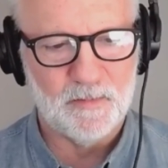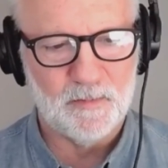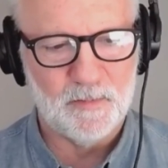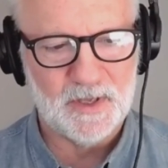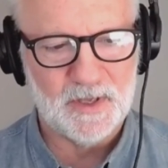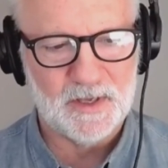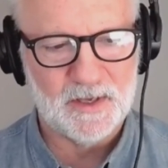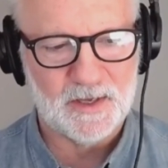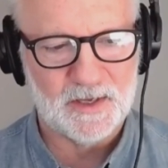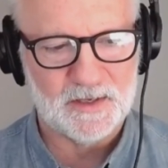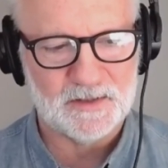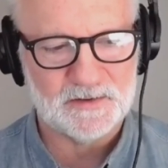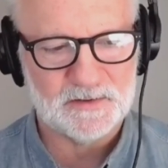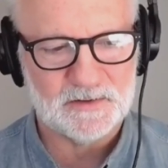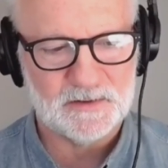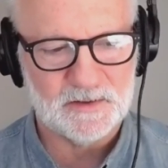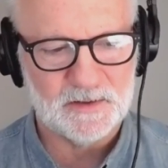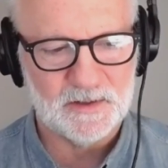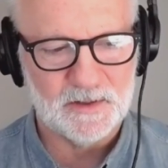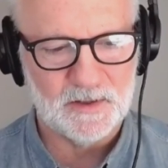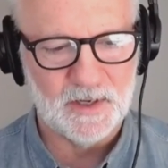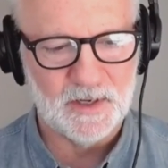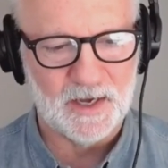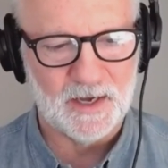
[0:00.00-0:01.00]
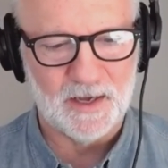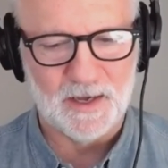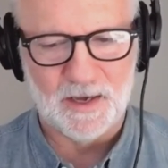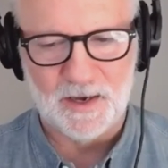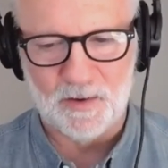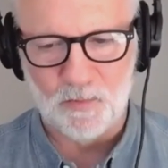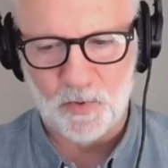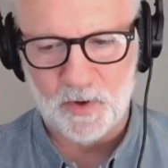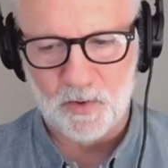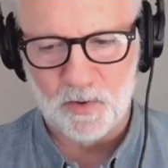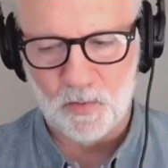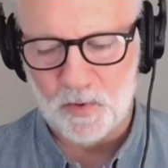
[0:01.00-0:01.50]
because
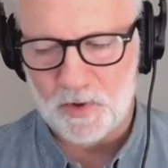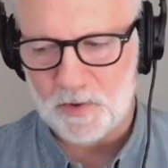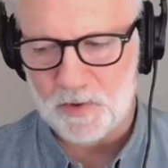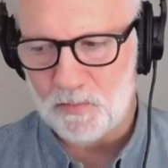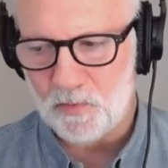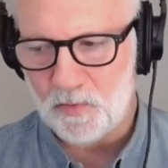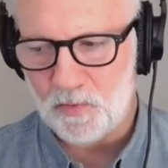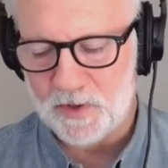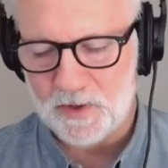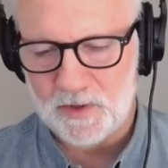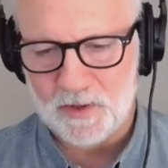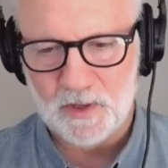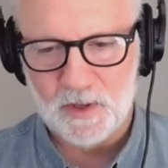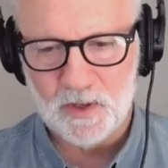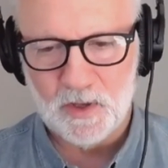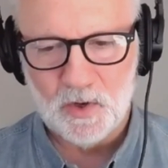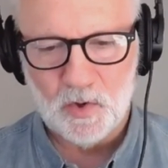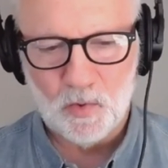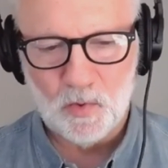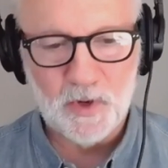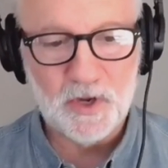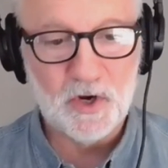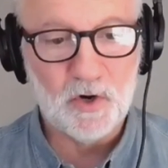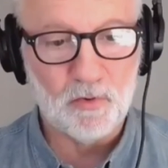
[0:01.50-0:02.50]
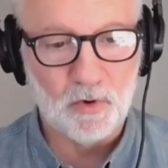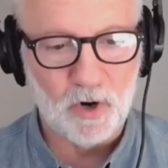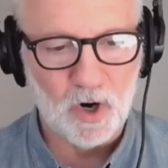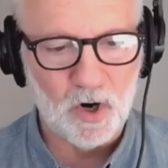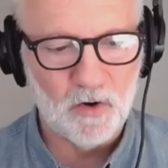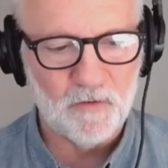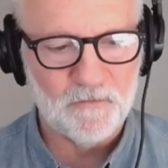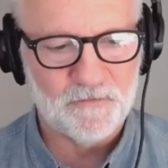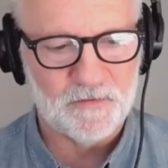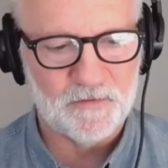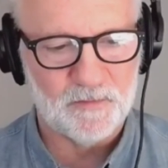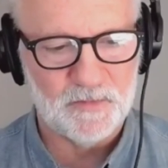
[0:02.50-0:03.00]
we
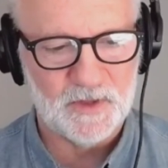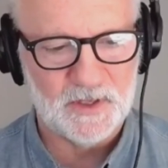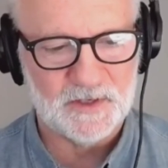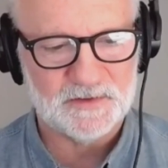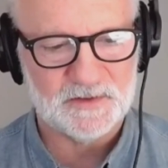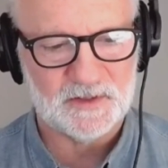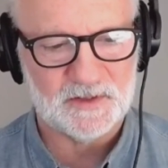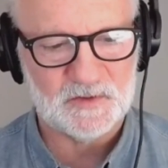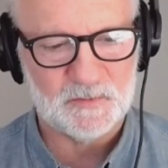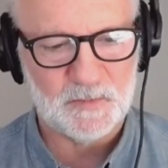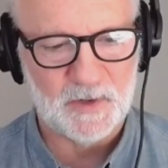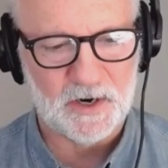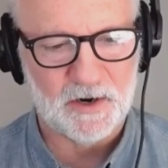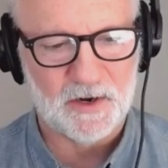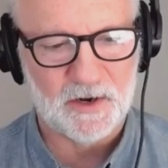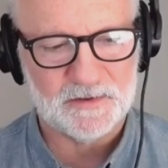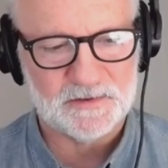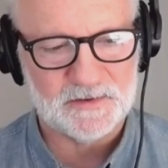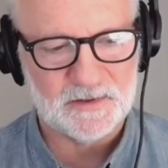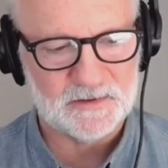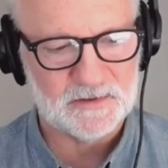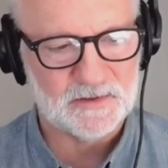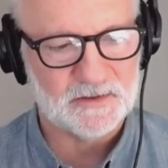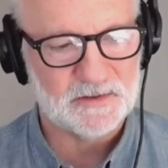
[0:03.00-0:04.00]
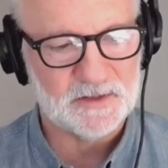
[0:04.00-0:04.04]
grow from these experiences.